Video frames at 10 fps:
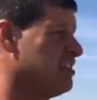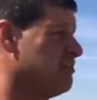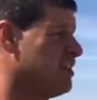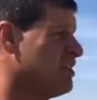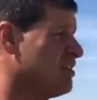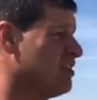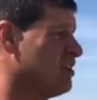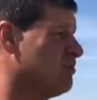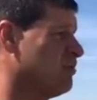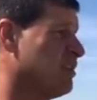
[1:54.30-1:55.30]
Depending
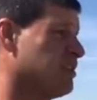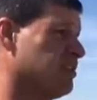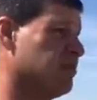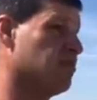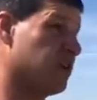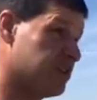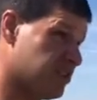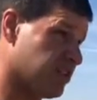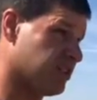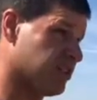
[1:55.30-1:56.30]
on what the
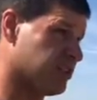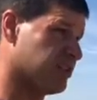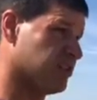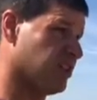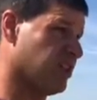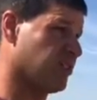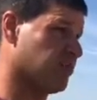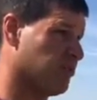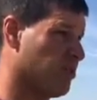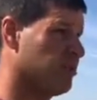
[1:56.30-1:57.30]
moisture conditions are like,
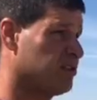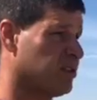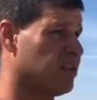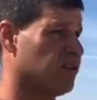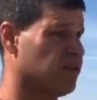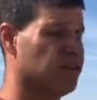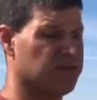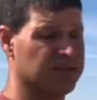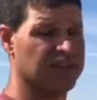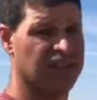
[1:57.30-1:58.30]
we'll probably try and grow
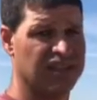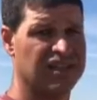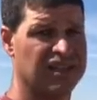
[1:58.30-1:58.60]
oats again.